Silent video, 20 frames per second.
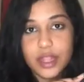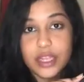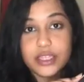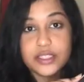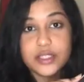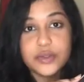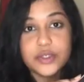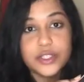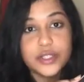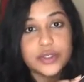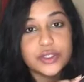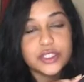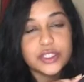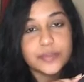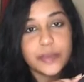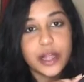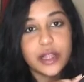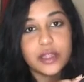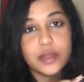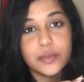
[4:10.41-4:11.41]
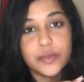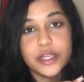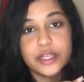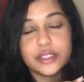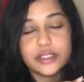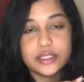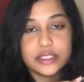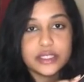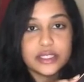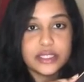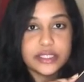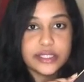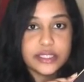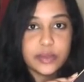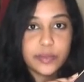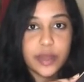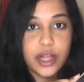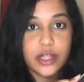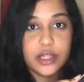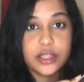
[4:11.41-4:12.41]
So I chose this palette because this is the
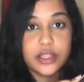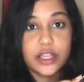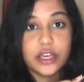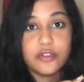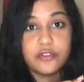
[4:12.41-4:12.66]
palette that